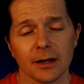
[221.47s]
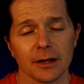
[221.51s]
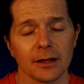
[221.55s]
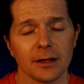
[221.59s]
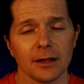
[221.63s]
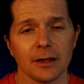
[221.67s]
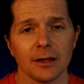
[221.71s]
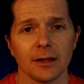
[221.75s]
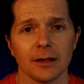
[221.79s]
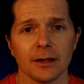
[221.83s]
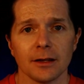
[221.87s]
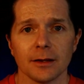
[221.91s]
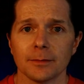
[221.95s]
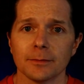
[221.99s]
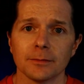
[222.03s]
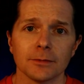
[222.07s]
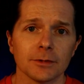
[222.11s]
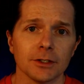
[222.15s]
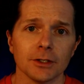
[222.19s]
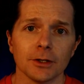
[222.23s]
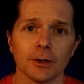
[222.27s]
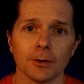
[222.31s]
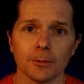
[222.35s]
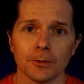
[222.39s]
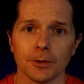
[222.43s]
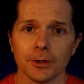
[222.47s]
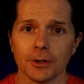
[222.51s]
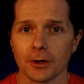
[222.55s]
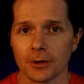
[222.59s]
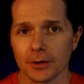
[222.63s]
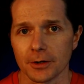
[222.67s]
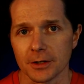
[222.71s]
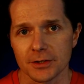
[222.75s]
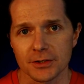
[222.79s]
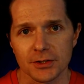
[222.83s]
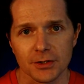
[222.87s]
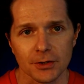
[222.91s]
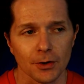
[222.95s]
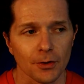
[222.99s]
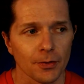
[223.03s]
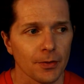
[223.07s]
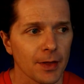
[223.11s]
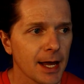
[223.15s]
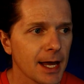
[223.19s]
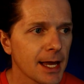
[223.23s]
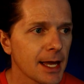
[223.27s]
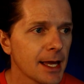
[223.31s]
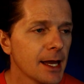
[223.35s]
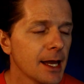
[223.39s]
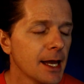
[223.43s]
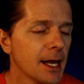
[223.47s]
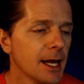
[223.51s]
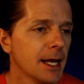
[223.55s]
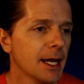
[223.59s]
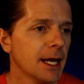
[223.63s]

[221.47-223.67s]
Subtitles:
You already saw that.